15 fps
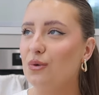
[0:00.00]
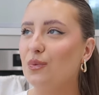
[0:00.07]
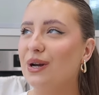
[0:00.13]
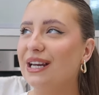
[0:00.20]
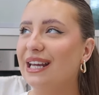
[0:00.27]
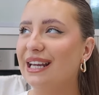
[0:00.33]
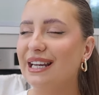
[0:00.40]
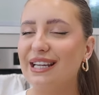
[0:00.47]

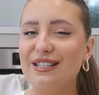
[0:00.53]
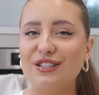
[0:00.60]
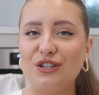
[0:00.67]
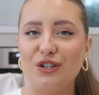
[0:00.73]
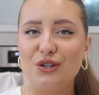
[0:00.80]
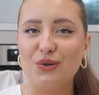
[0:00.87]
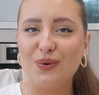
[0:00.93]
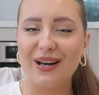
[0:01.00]
We needed
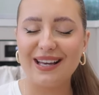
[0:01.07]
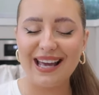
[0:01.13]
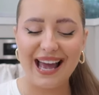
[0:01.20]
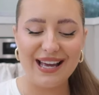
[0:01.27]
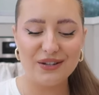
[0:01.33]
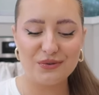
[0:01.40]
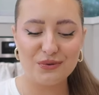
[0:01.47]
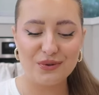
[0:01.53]
to
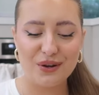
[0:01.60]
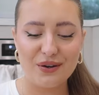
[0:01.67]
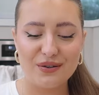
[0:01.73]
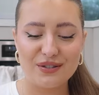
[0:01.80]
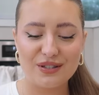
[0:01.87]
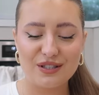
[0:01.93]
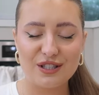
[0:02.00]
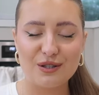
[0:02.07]
get in all
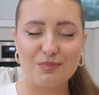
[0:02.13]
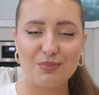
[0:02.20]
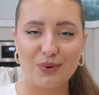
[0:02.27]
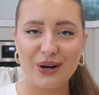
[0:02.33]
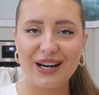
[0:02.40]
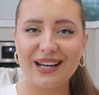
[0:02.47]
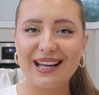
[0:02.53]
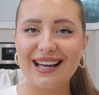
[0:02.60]
those
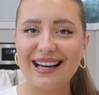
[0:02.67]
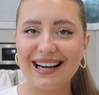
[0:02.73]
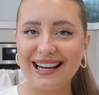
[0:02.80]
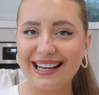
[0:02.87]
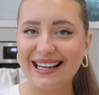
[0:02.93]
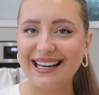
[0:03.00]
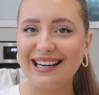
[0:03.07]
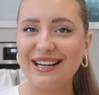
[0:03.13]
spring
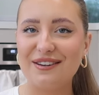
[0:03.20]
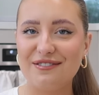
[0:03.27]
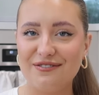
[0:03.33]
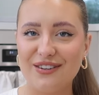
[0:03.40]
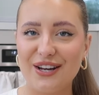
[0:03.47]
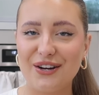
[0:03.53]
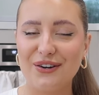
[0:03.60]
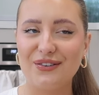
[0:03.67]
clean
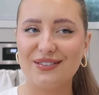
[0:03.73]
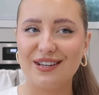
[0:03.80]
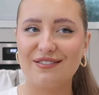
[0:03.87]
feels.